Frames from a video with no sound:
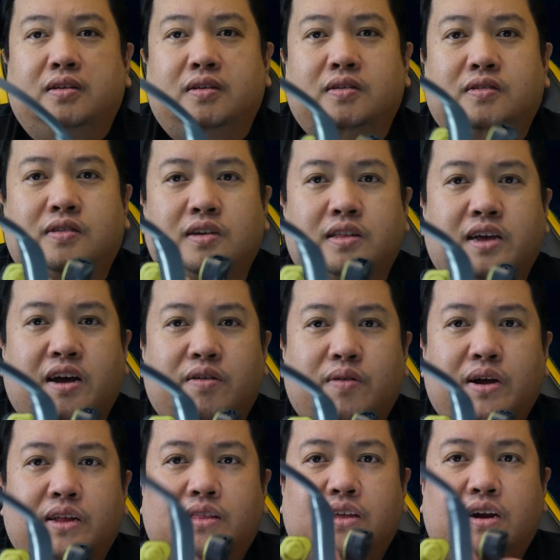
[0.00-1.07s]
You see that
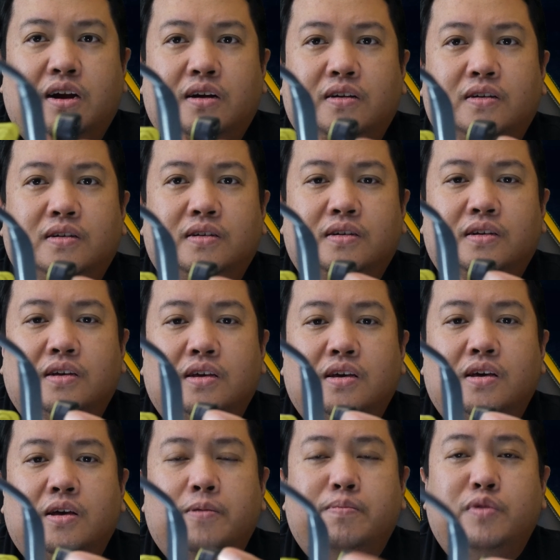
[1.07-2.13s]
right there?
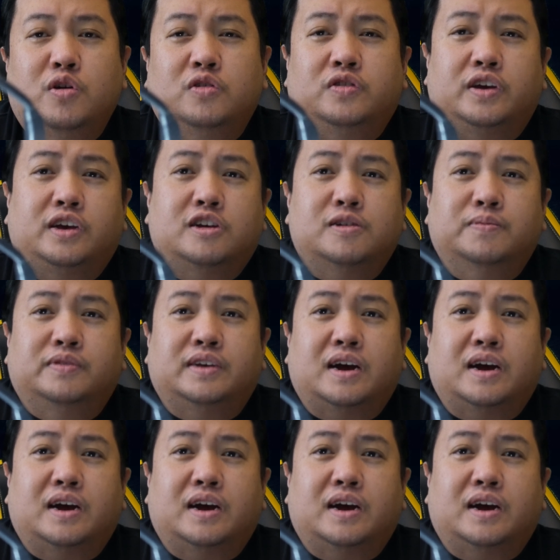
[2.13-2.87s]
Music comes